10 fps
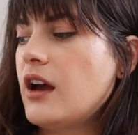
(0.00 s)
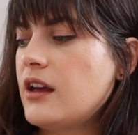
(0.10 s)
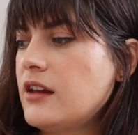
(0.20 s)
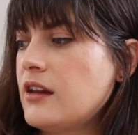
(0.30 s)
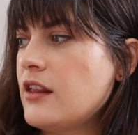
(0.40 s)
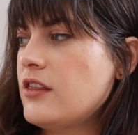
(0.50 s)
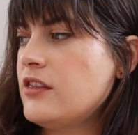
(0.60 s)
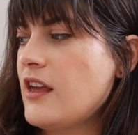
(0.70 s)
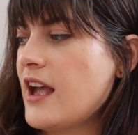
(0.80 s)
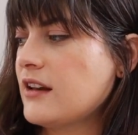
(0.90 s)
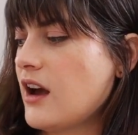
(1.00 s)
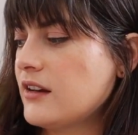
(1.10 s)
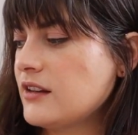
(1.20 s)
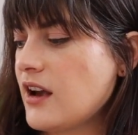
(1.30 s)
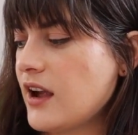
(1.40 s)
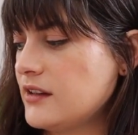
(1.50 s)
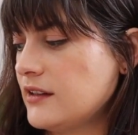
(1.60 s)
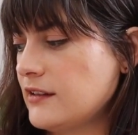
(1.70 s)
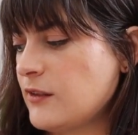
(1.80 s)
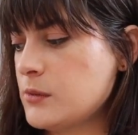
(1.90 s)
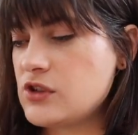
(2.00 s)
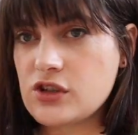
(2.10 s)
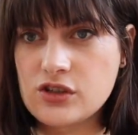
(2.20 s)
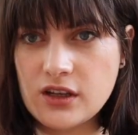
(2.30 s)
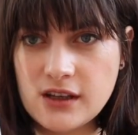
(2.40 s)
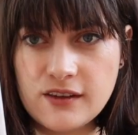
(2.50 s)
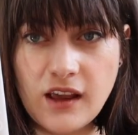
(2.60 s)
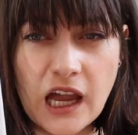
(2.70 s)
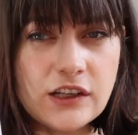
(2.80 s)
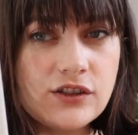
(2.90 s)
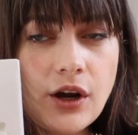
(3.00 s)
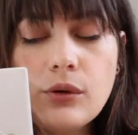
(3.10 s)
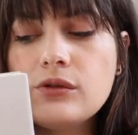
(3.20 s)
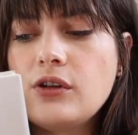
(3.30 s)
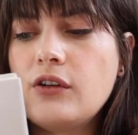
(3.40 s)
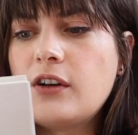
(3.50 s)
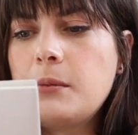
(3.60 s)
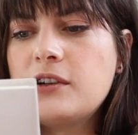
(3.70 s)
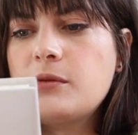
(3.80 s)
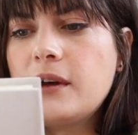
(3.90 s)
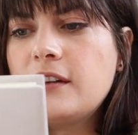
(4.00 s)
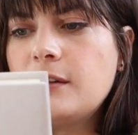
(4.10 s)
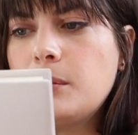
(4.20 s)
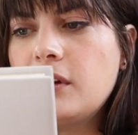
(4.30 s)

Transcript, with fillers: uh, An Unkindness of Magicians. I don't know very much about this